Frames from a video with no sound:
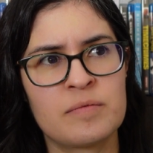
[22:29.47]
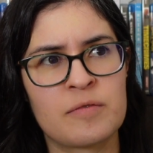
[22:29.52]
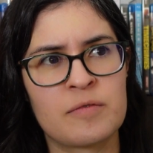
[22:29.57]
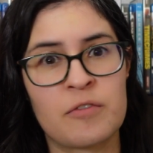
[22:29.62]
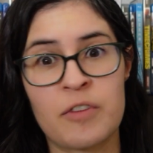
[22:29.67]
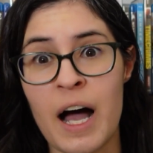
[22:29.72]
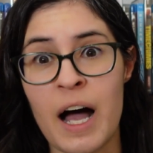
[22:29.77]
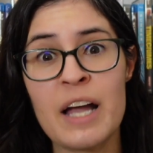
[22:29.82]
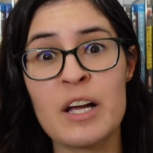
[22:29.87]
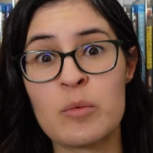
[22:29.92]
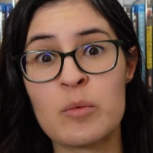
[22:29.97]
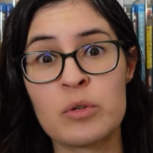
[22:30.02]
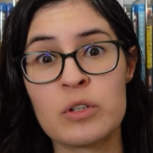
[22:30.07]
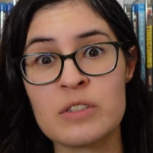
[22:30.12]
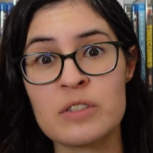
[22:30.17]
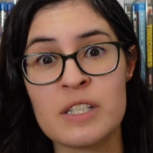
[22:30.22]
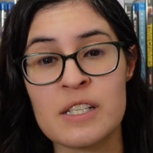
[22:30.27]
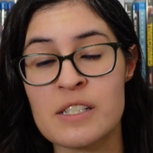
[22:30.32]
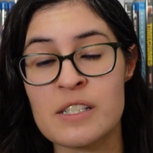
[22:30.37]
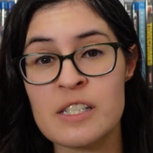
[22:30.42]

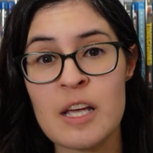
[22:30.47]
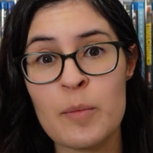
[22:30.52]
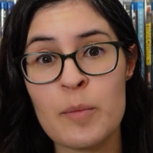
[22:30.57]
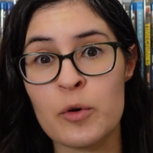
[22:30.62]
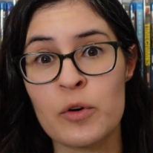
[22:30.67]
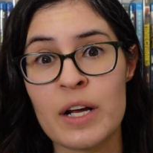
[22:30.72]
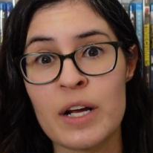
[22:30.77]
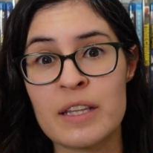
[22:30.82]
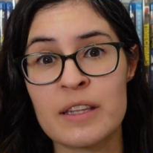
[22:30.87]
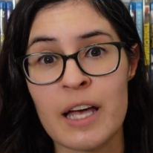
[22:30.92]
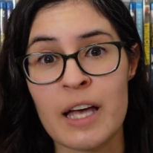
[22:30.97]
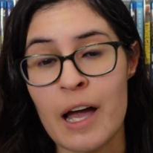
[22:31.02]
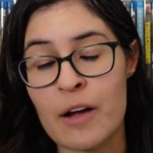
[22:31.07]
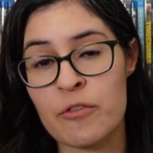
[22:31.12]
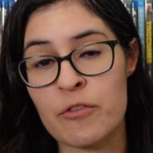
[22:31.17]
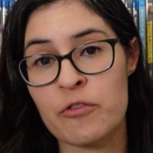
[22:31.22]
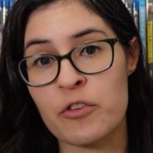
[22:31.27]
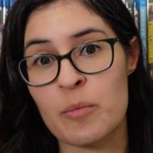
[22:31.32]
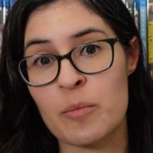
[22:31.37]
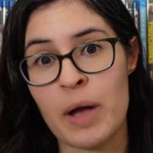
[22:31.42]
viable to separate
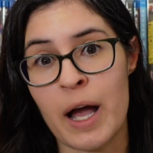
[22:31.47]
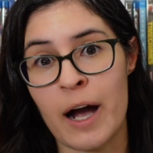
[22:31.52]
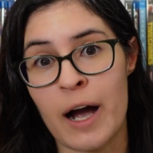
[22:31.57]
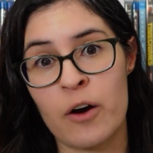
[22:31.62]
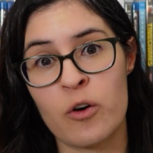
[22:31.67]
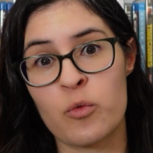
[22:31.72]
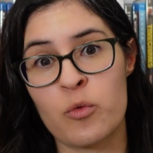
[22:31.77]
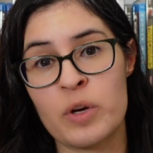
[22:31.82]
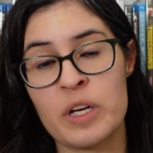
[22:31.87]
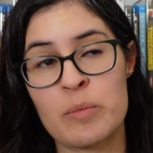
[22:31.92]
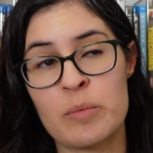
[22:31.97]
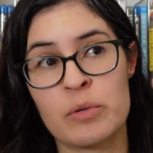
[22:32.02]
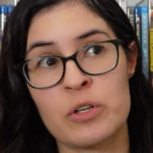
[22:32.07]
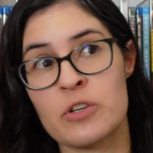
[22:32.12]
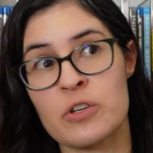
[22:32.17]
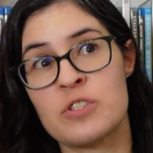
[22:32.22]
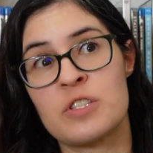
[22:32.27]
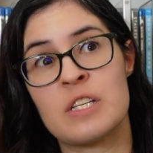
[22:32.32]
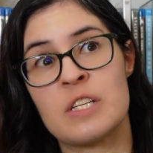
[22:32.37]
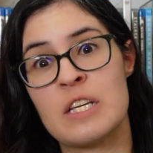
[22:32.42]
that from how we
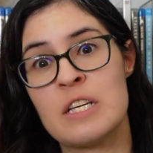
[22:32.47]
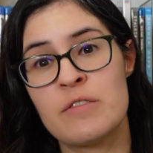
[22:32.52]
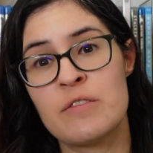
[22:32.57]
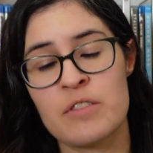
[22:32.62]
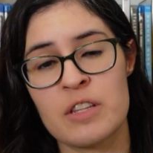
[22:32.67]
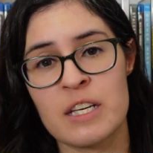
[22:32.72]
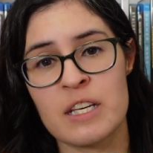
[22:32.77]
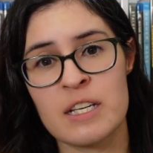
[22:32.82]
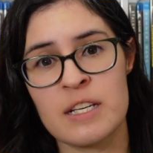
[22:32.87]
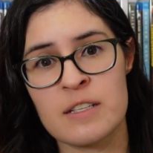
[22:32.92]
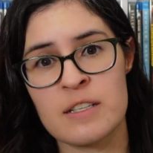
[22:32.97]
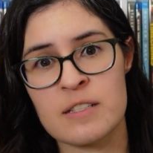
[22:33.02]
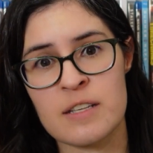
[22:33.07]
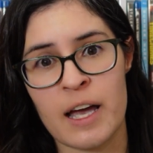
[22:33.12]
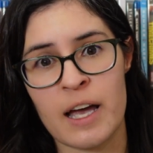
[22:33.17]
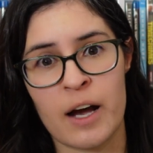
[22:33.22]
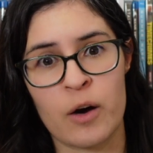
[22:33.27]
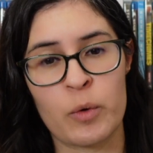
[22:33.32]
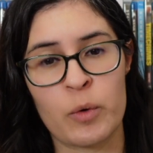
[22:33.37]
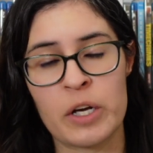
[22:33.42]
perceive things,
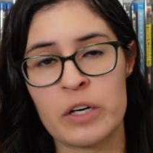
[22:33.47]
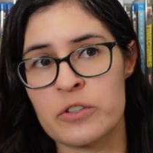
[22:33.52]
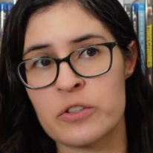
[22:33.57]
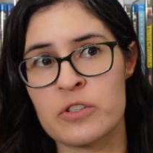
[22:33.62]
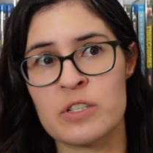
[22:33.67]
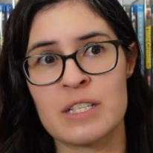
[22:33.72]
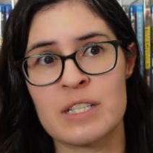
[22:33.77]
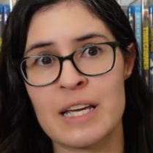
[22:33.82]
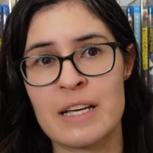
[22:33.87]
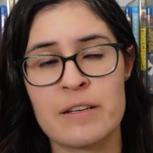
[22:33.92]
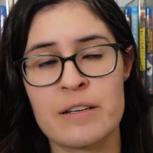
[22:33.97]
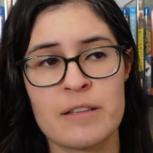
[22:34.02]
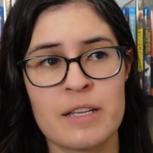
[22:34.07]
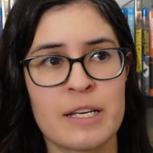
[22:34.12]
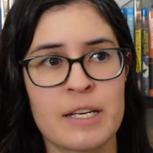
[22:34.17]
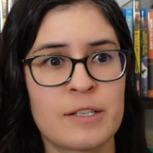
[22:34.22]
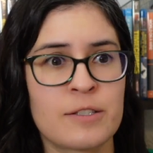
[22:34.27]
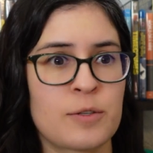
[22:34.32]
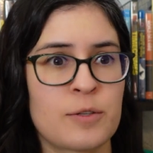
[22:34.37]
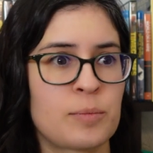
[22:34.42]
how we understand
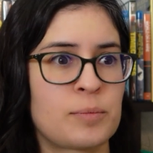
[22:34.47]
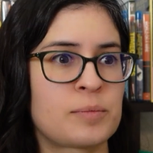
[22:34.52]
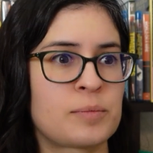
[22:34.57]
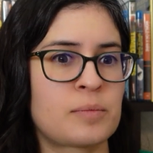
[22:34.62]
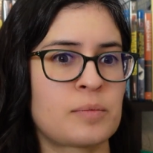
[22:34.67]
things.